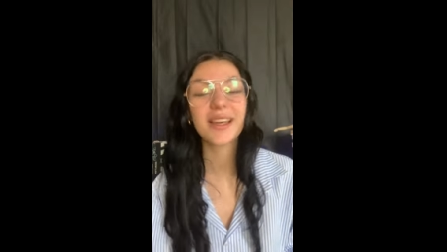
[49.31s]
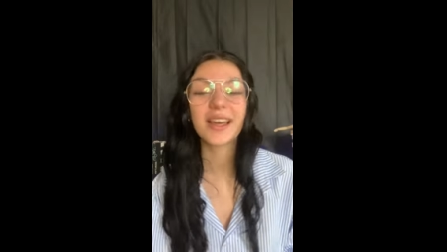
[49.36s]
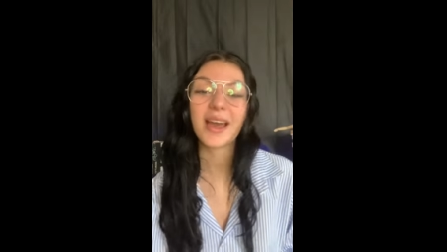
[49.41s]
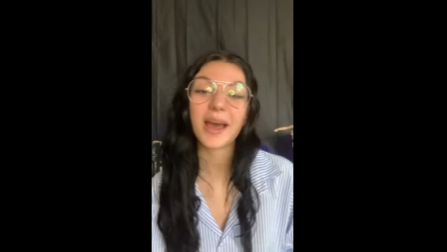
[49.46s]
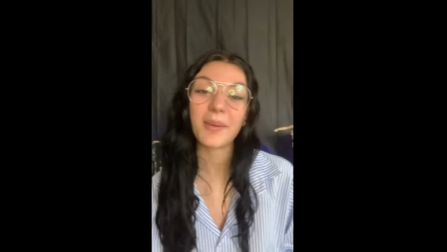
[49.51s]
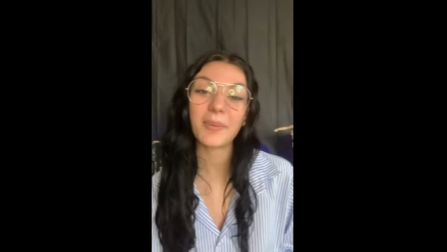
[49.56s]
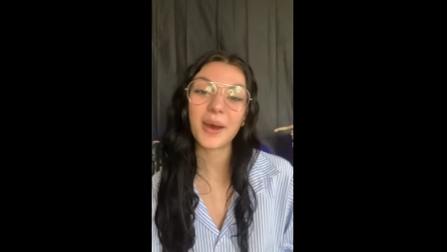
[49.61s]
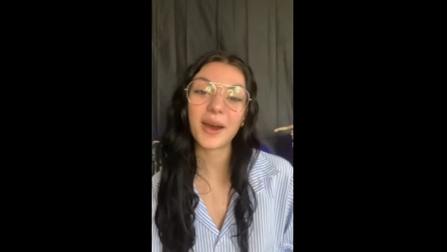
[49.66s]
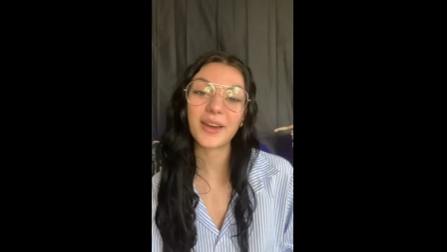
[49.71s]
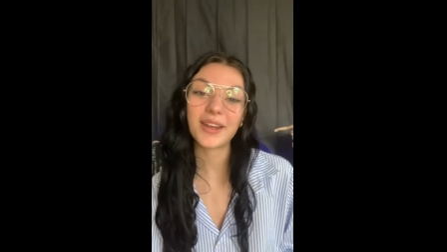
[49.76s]

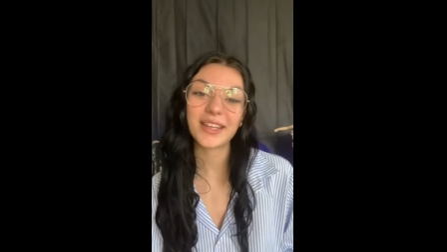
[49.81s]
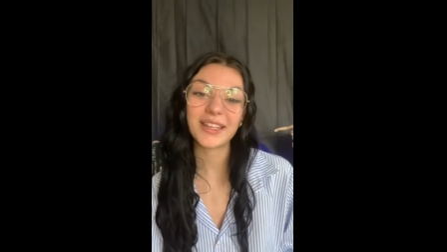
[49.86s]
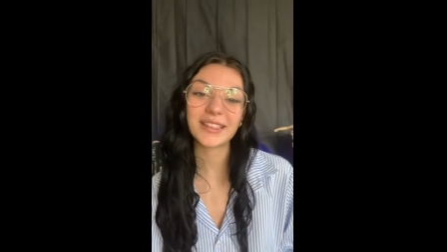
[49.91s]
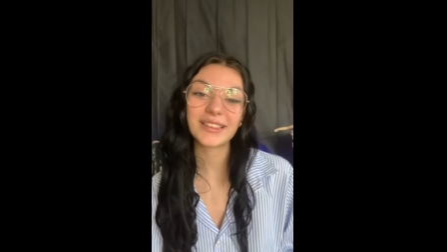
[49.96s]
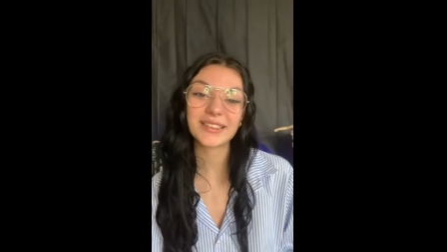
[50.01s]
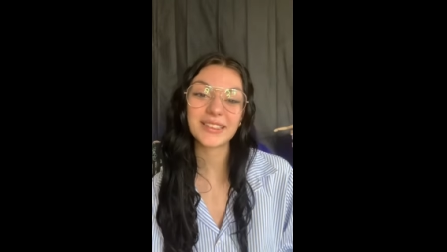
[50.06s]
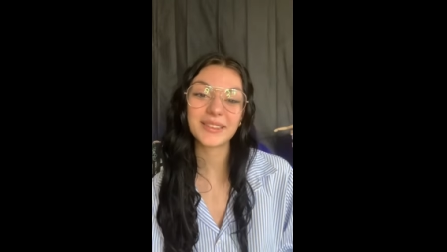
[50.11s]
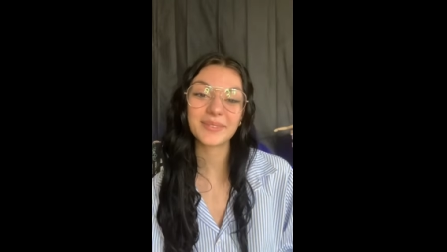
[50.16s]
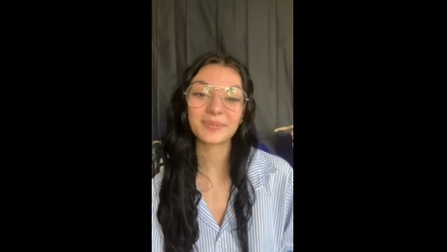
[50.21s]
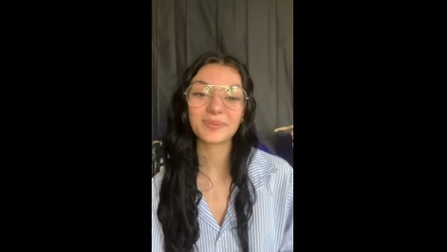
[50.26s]
about
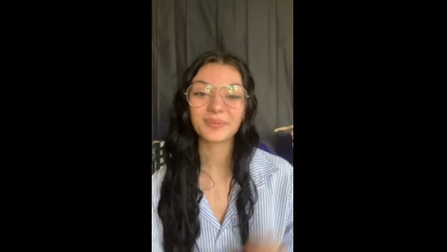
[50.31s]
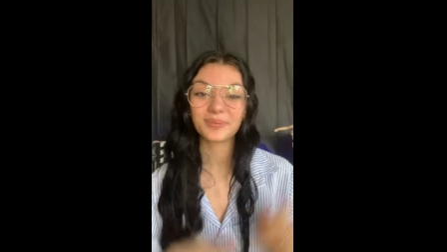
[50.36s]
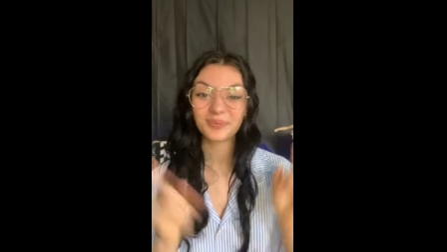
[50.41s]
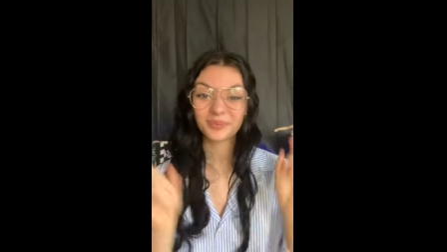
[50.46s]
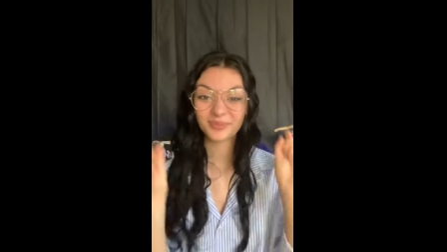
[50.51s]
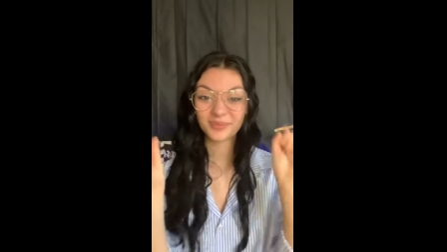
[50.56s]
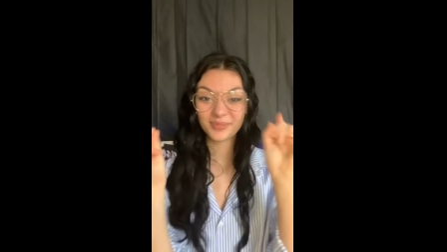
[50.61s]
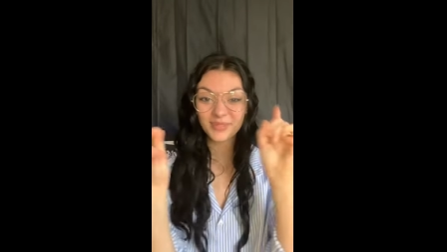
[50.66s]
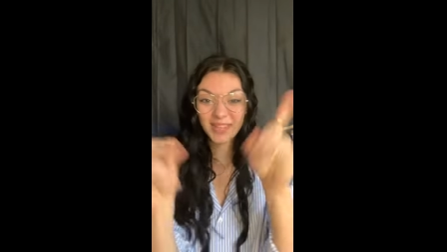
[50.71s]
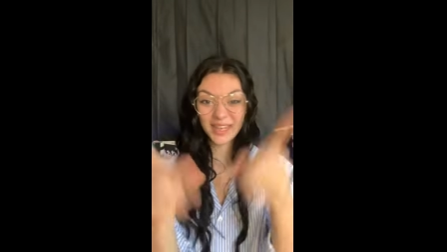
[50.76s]
it.
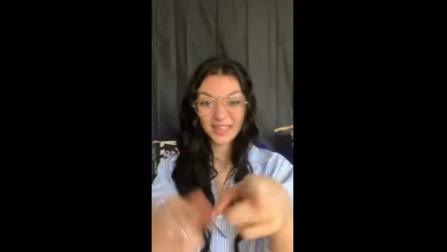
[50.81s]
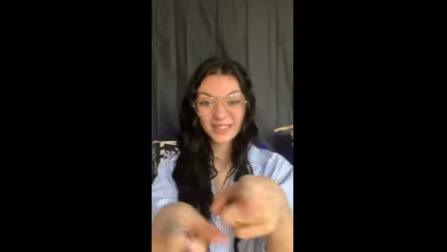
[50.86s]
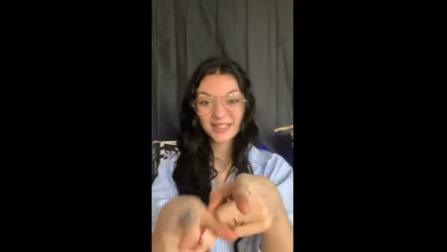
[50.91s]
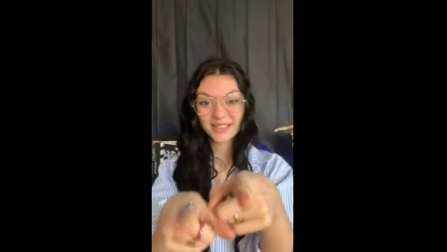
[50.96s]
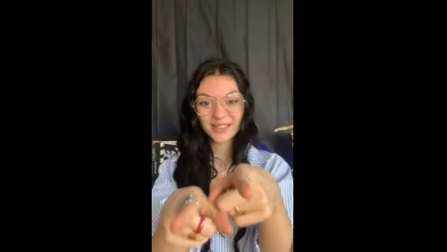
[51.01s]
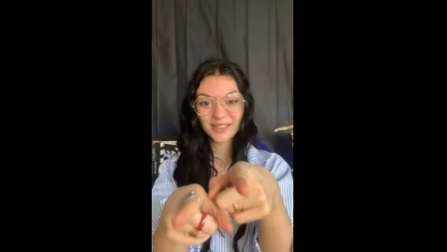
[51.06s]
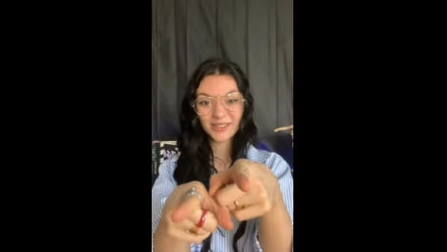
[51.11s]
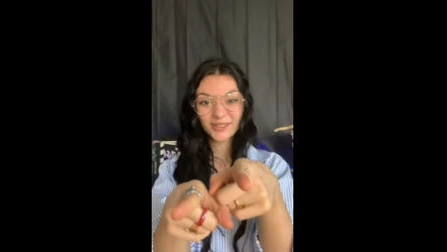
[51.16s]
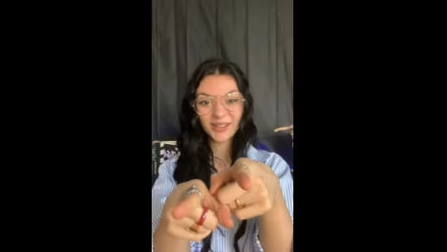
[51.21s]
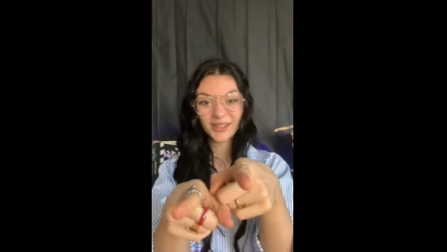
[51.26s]

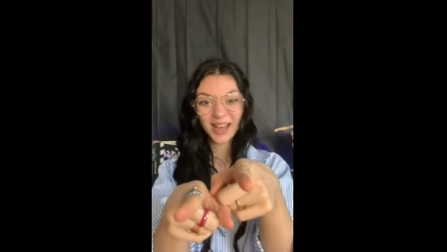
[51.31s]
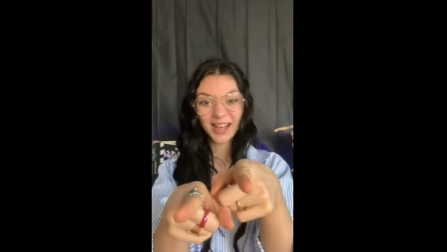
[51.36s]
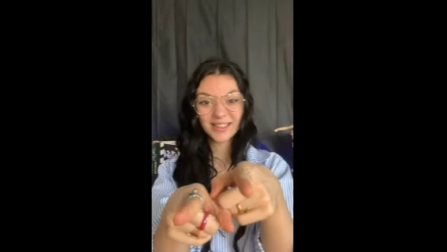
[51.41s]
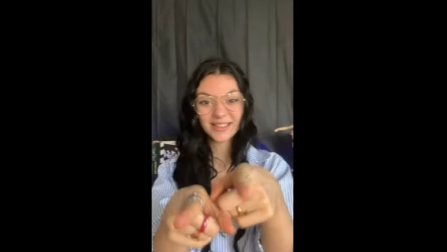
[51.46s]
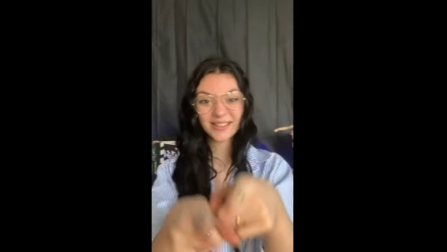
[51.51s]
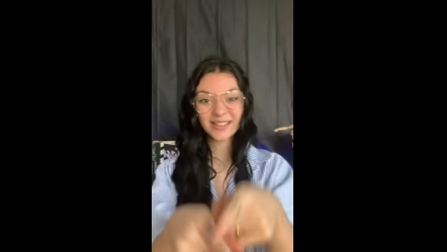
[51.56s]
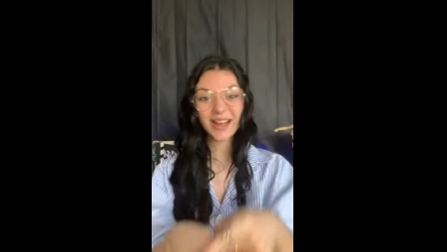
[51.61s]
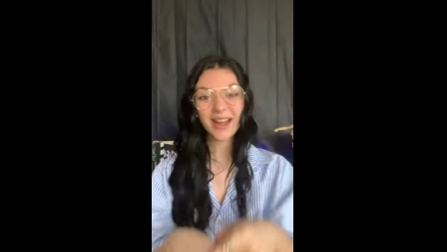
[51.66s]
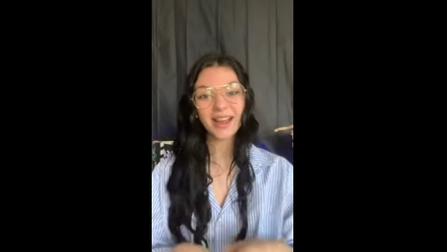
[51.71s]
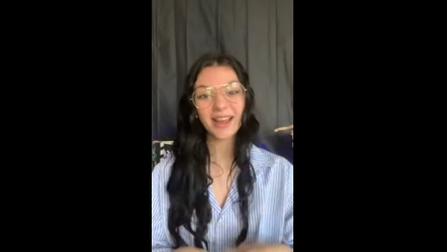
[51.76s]
See you next
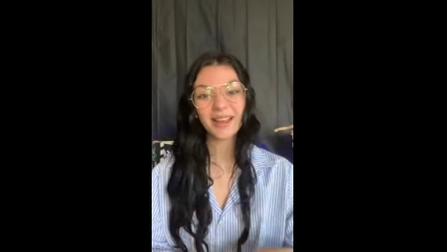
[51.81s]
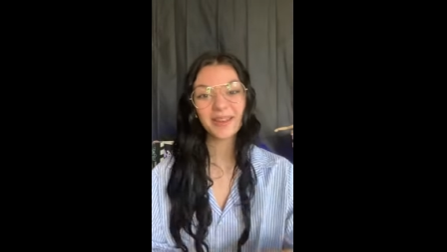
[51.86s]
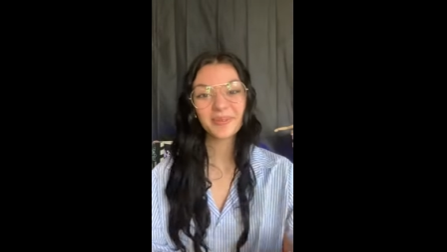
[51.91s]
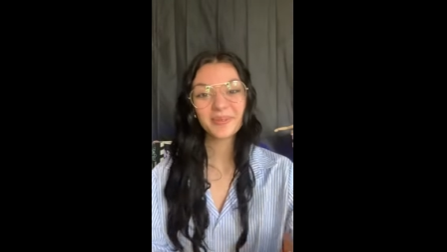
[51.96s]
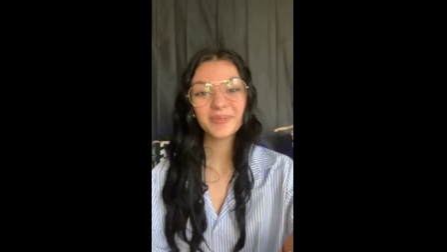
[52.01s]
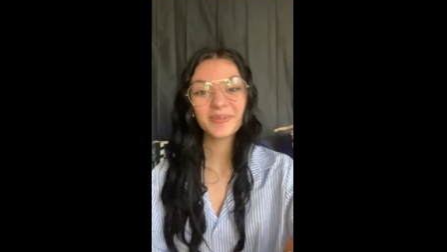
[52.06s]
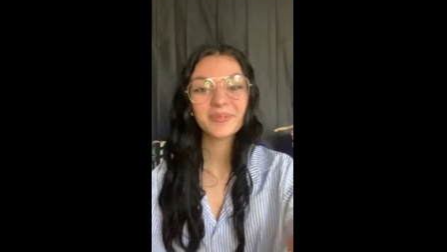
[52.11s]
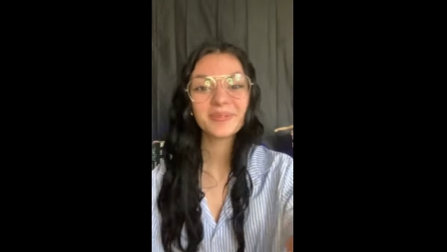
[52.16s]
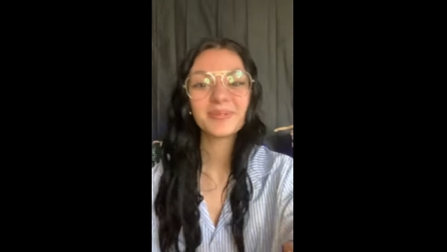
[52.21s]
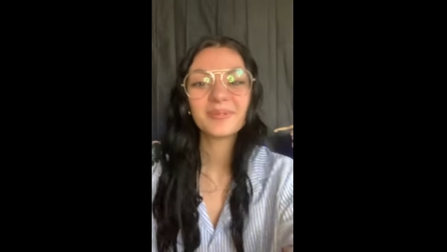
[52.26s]

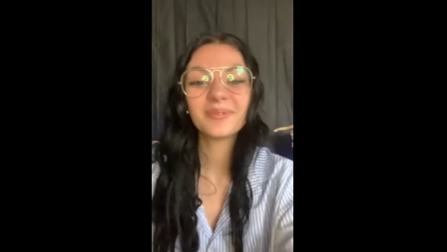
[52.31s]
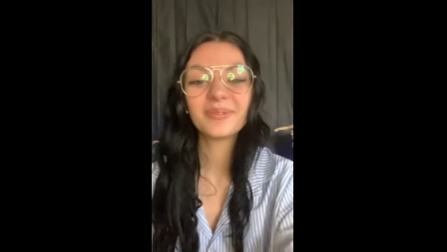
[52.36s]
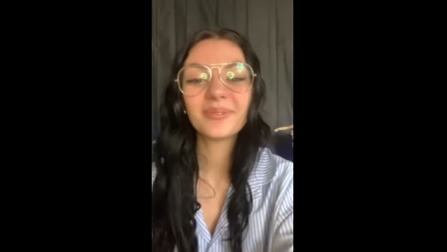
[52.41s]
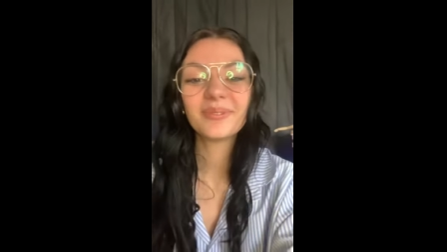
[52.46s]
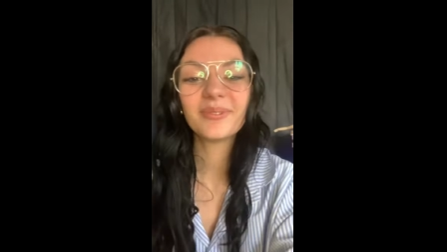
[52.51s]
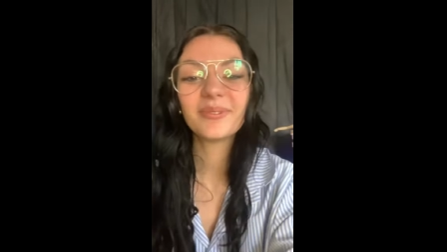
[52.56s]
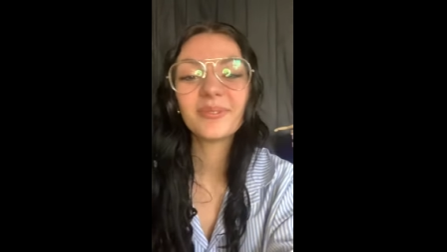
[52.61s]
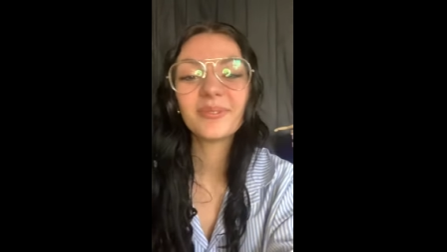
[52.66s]
time!